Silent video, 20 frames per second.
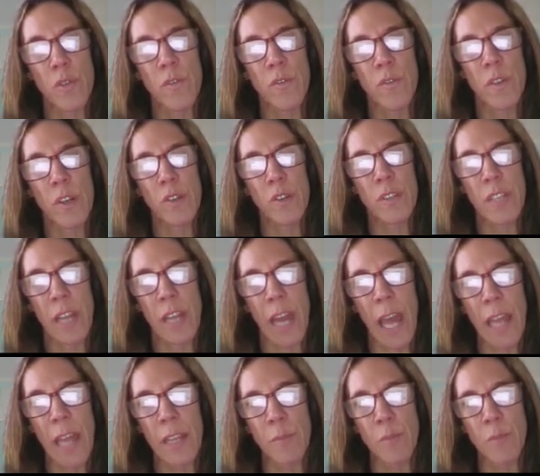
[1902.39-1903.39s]
fields that
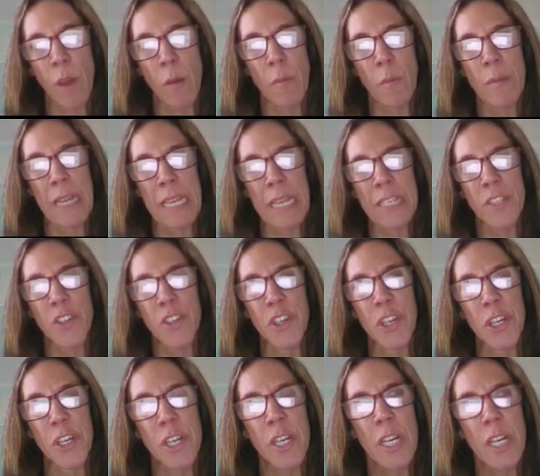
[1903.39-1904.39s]
had the problem last
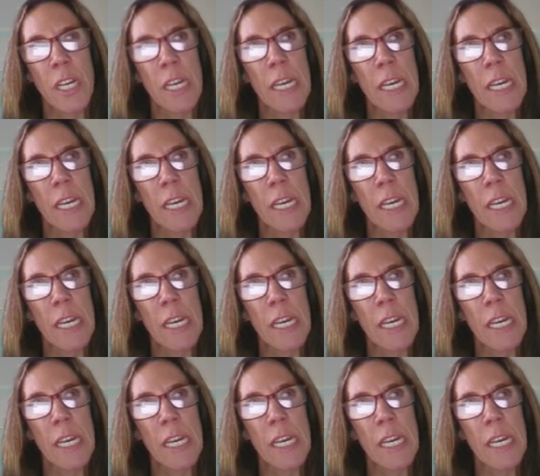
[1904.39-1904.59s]
year,